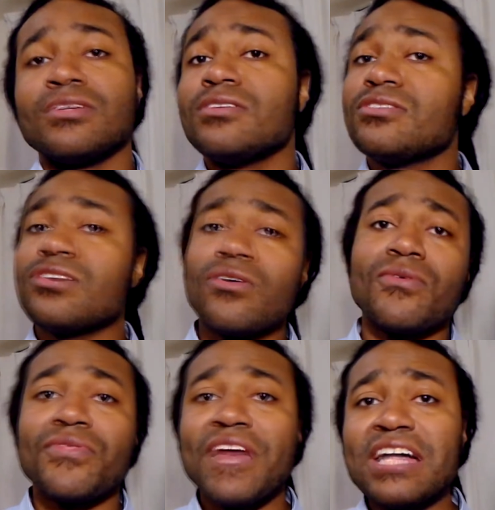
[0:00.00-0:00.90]
So
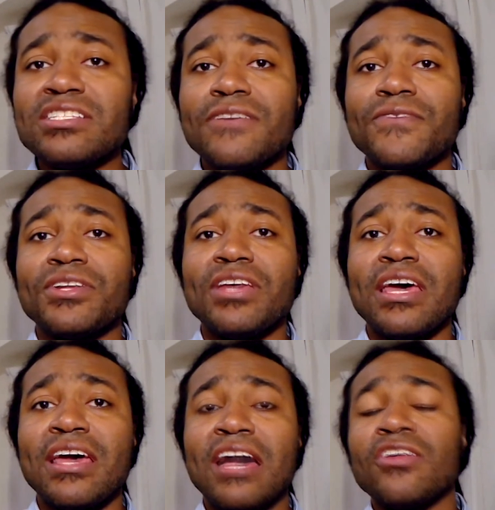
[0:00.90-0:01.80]
that's it for
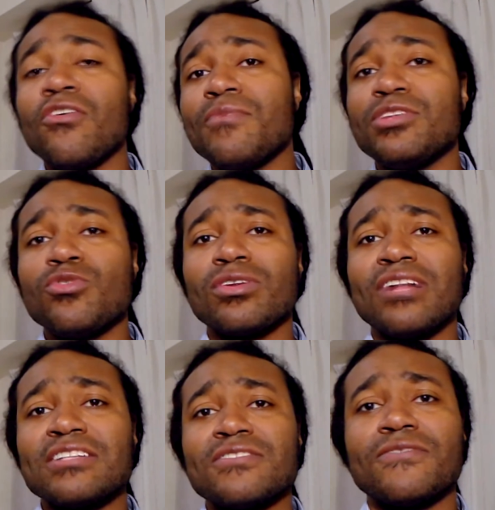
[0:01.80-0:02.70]
today. I know I've been doing
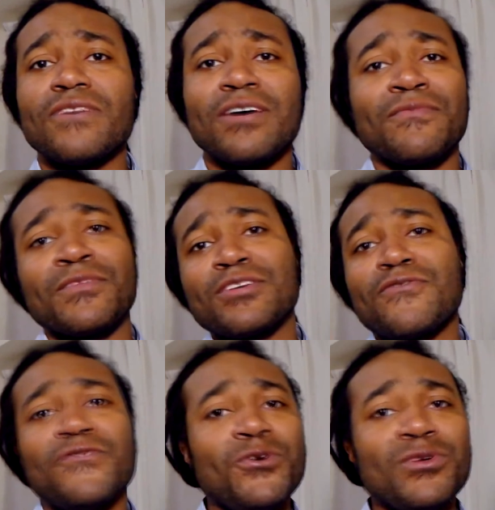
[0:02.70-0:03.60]
lots uh,
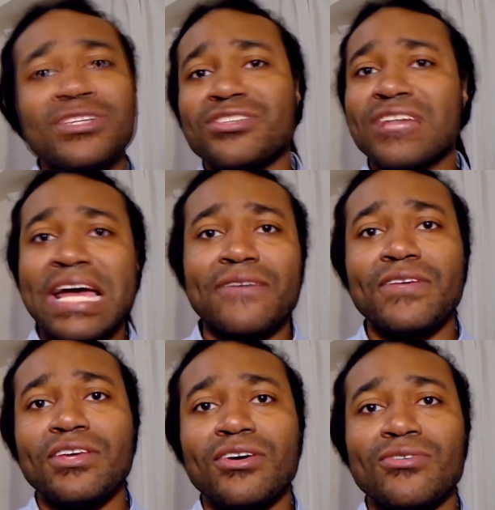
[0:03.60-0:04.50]
food and snack
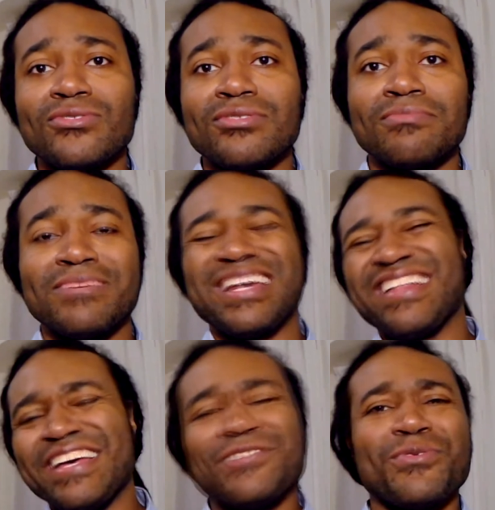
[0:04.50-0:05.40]
videos, and I
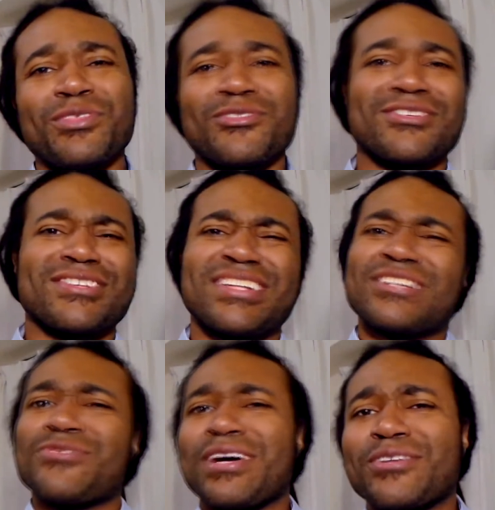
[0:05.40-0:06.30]
like doing those because I like
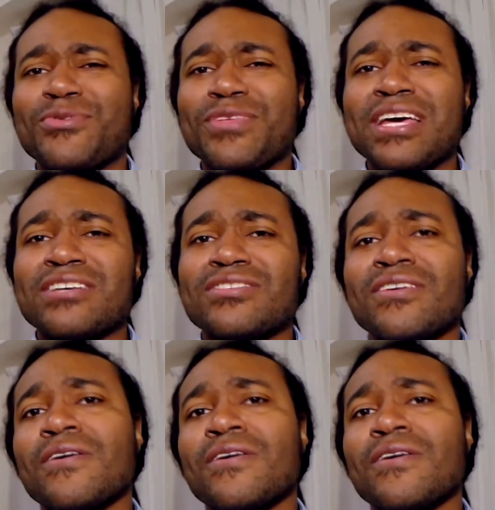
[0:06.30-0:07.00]
trying new things.